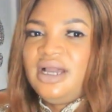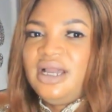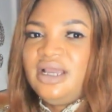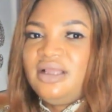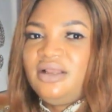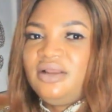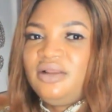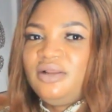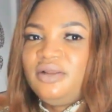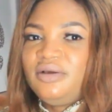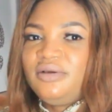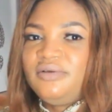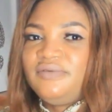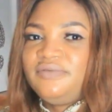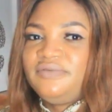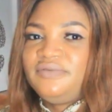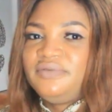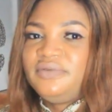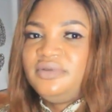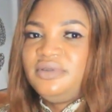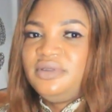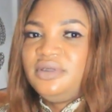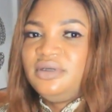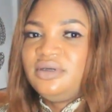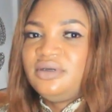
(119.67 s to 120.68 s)
I love
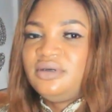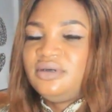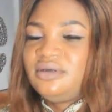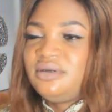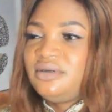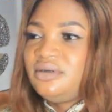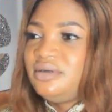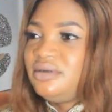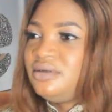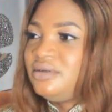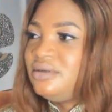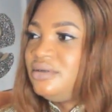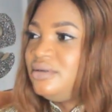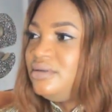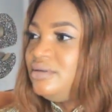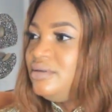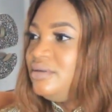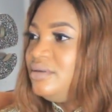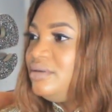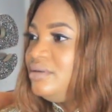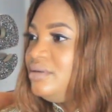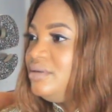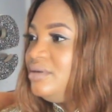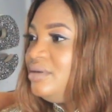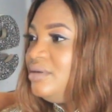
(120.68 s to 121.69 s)
the
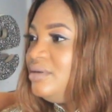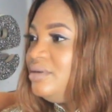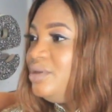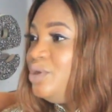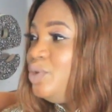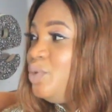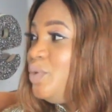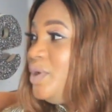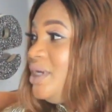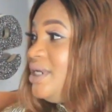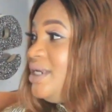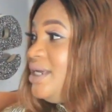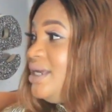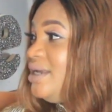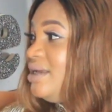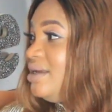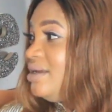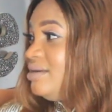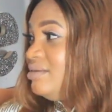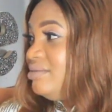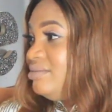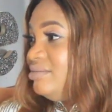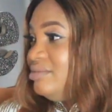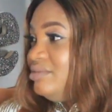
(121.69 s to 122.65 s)
way they